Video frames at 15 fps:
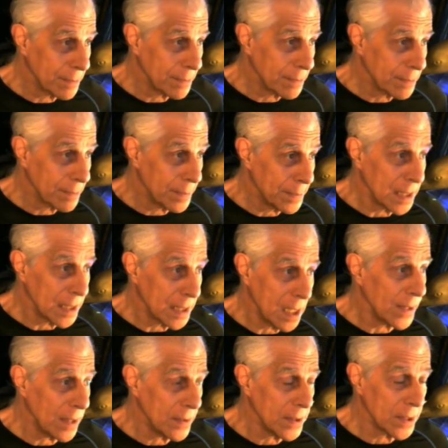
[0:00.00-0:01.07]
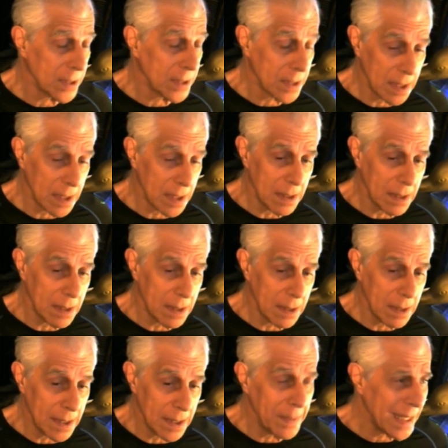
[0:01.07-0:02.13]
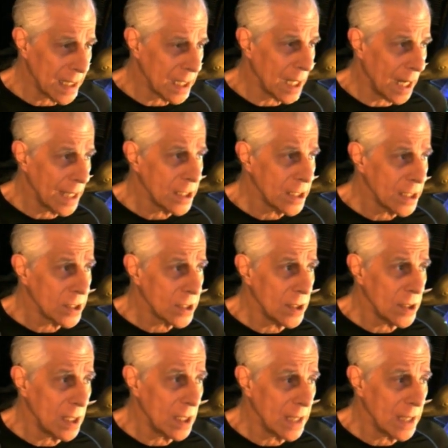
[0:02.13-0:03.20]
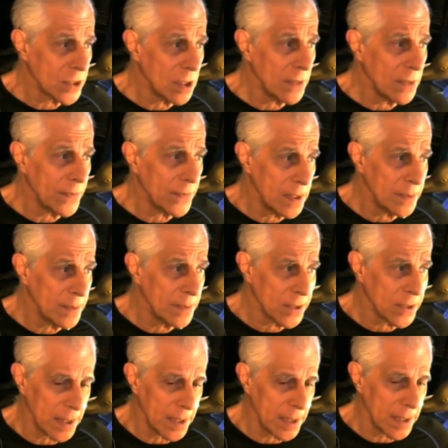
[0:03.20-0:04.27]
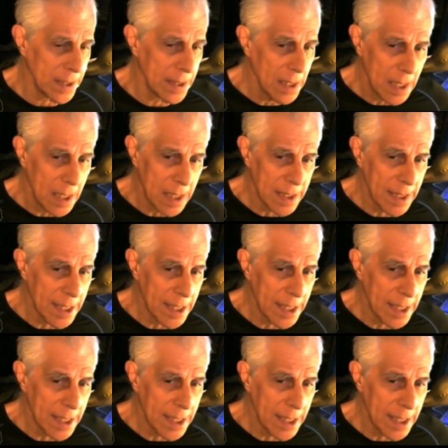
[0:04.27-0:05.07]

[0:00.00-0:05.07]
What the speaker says: But yeah, that was, and the mania. I saw films of it, and I